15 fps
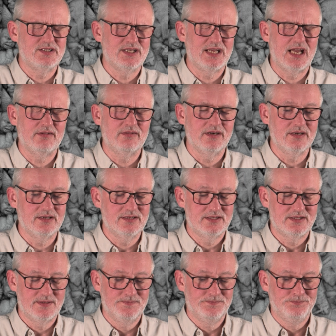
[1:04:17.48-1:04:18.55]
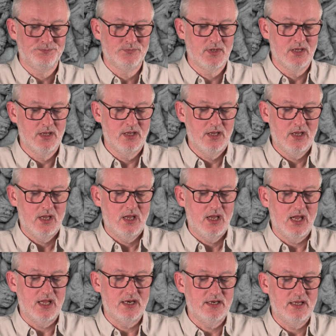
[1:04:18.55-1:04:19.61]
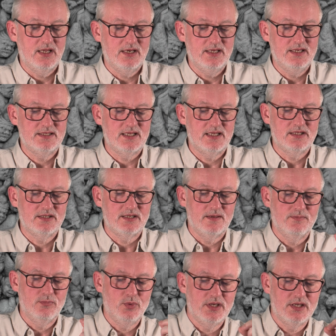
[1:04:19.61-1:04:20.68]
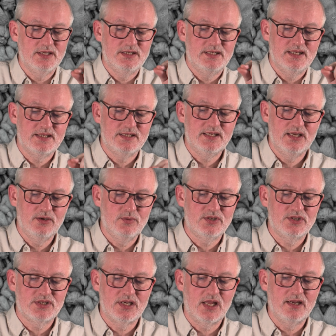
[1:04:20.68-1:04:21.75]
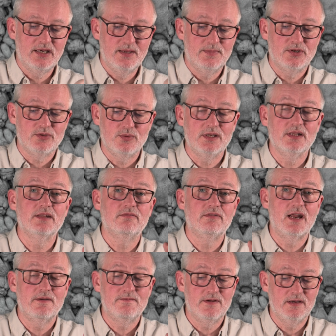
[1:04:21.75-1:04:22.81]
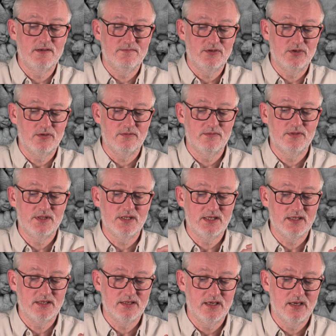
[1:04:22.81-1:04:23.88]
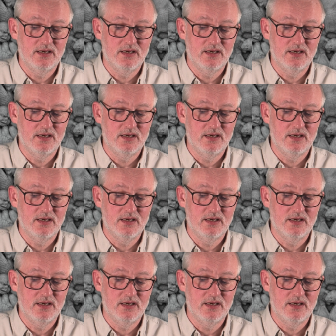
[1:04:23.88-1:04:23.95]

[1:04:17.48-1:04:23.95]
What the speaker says: aggregates. And he says we can distinguish slightly between the reifying view of the